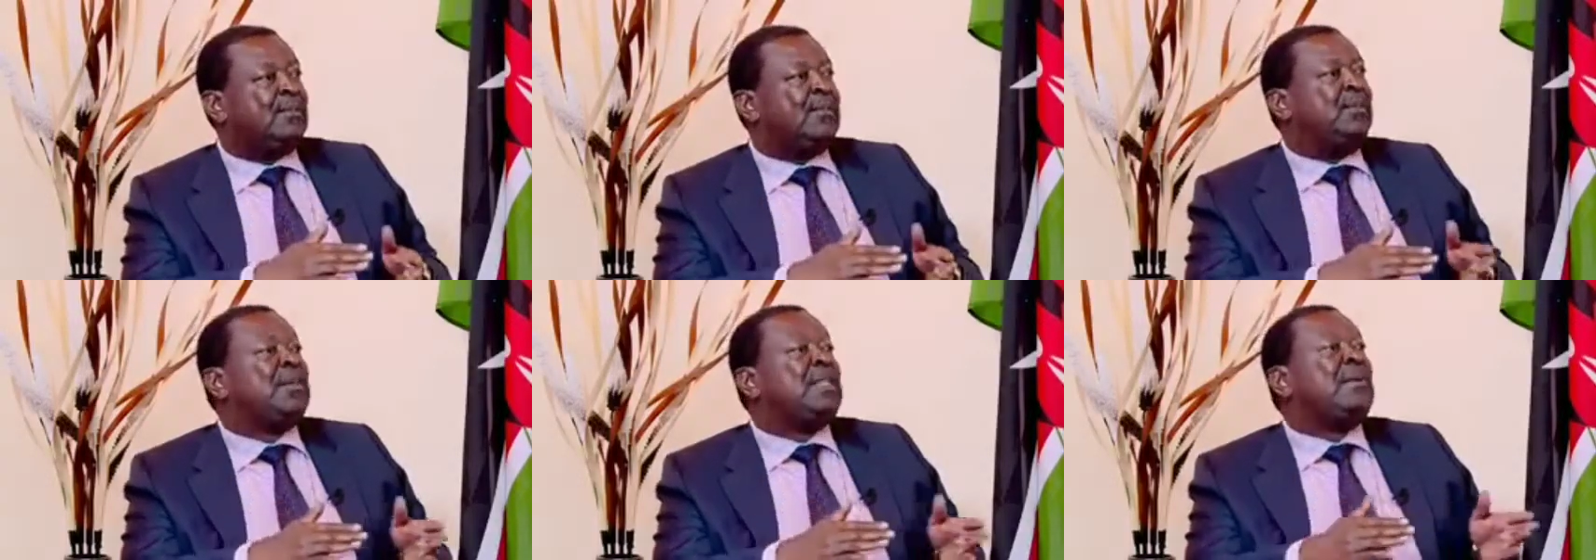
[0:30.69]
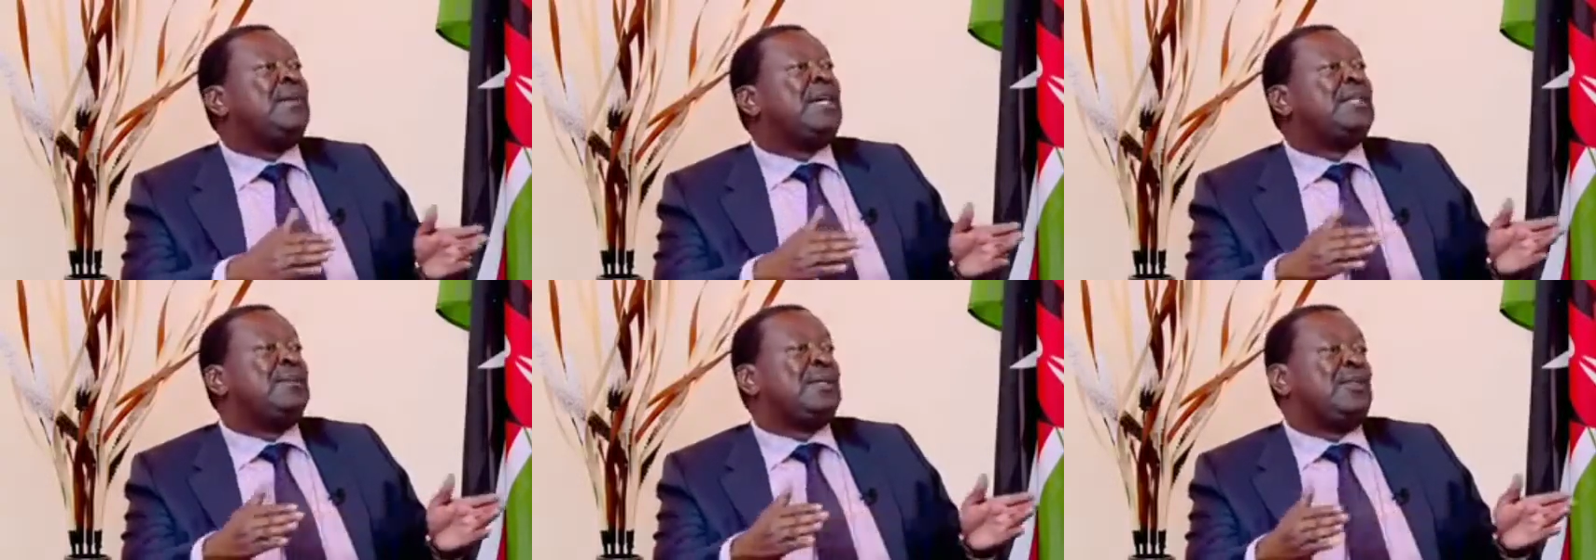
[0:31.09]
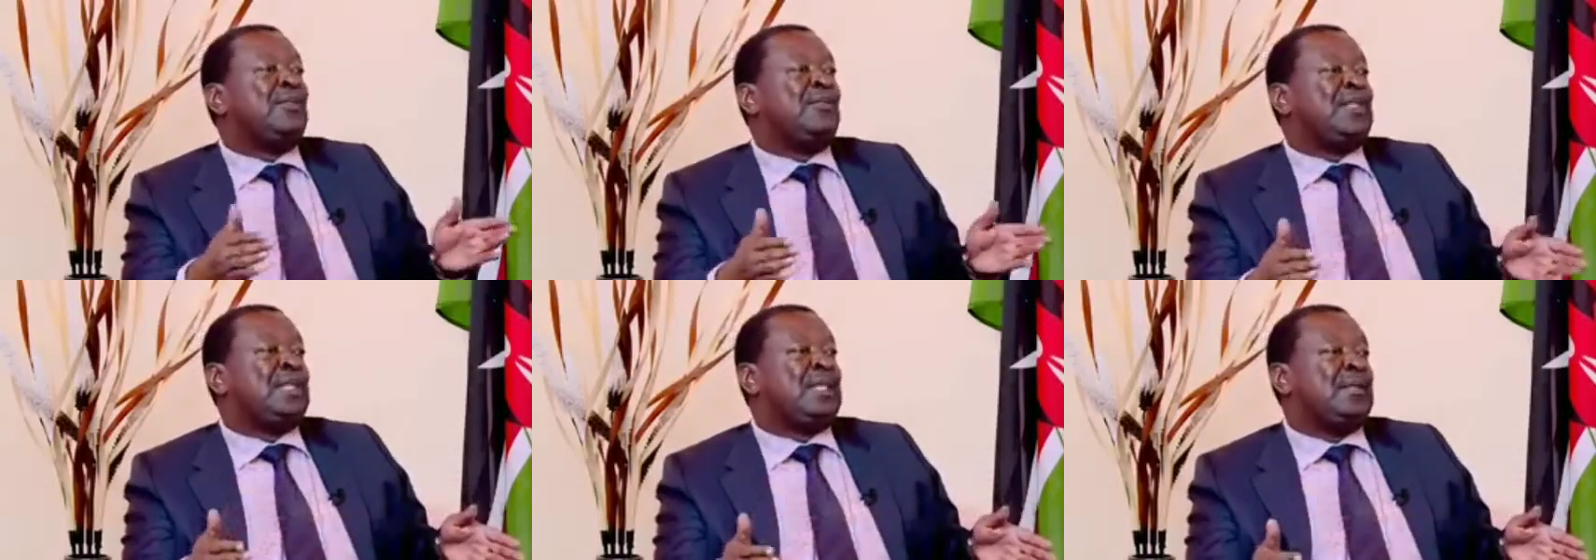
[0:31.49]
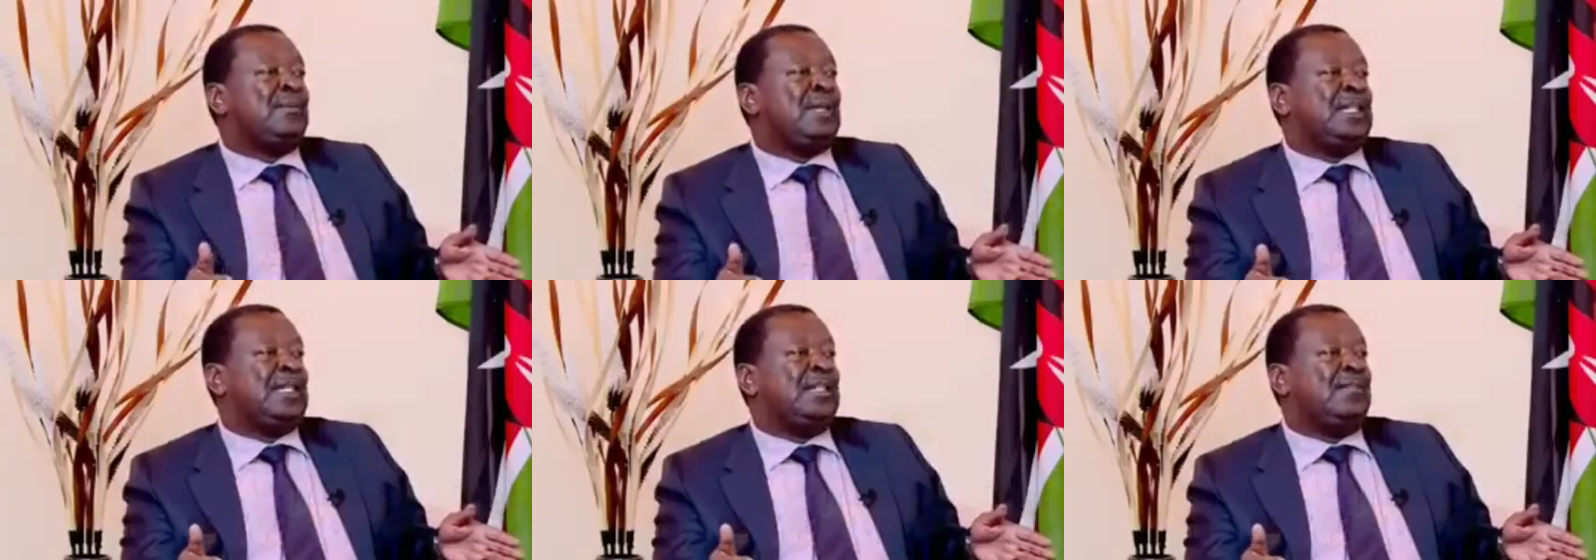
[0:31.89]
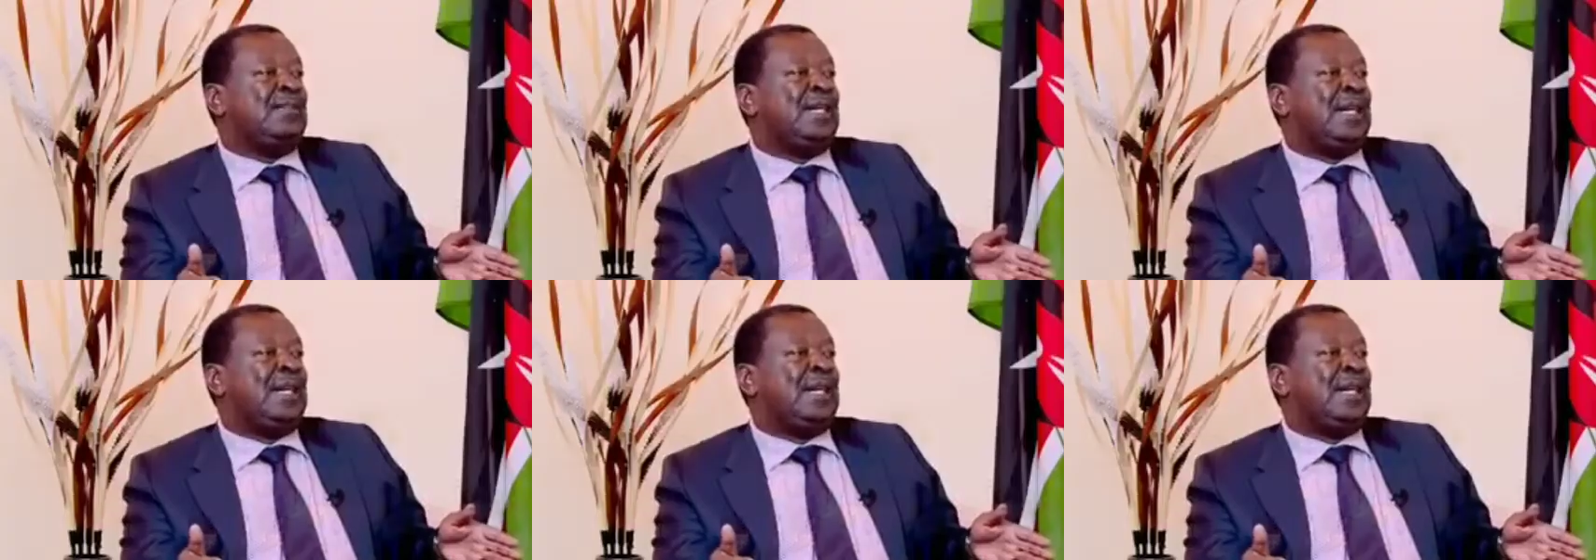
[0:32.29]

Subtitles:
maybe some aspects of it can be achieved